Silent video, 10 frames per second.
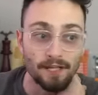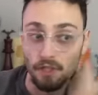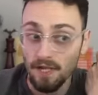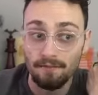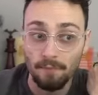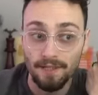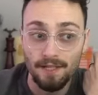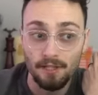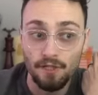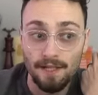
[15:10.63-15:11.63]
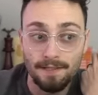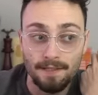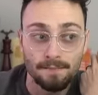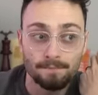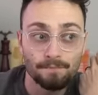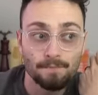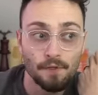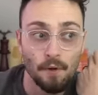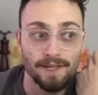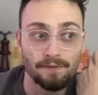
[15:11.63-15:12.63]
She never plays h6,
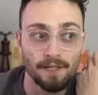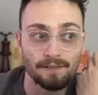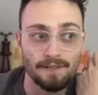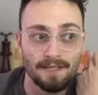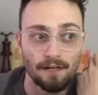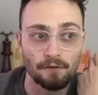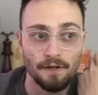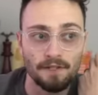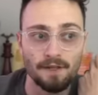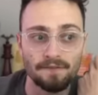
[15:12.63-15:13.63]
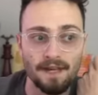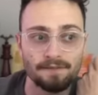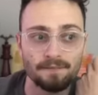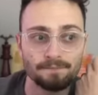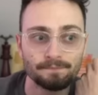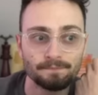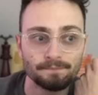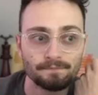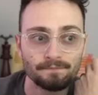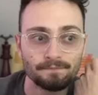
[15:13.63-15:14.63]
so I never get to sacrifice on f7.
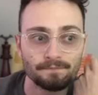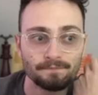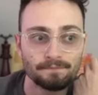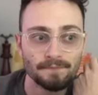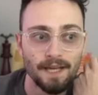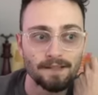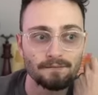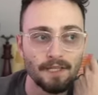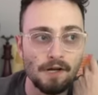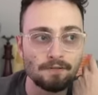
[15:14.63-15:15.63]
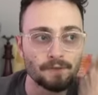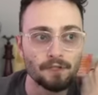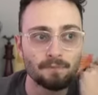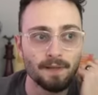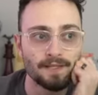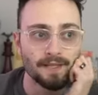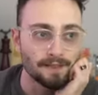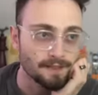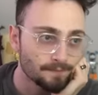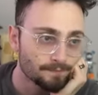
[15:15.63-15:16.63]
And, you know, she just plays like this.